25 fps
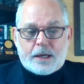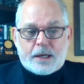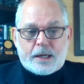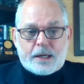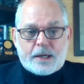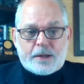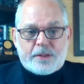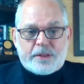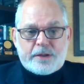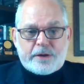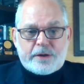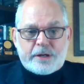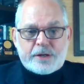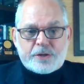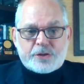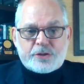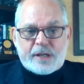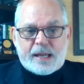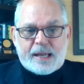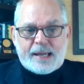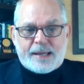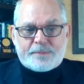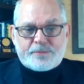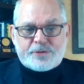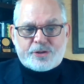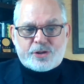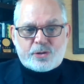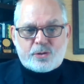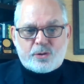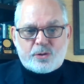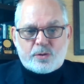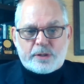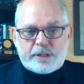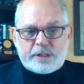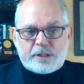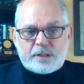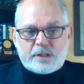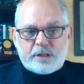Uh, there is
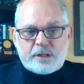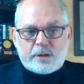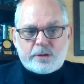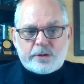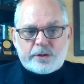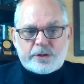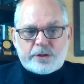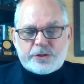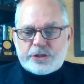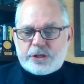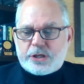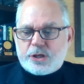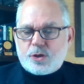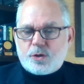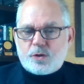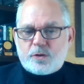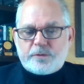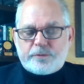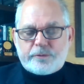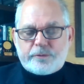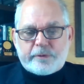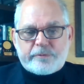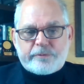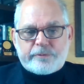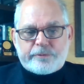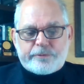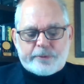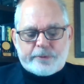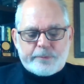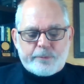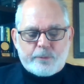absolutely no excuse for,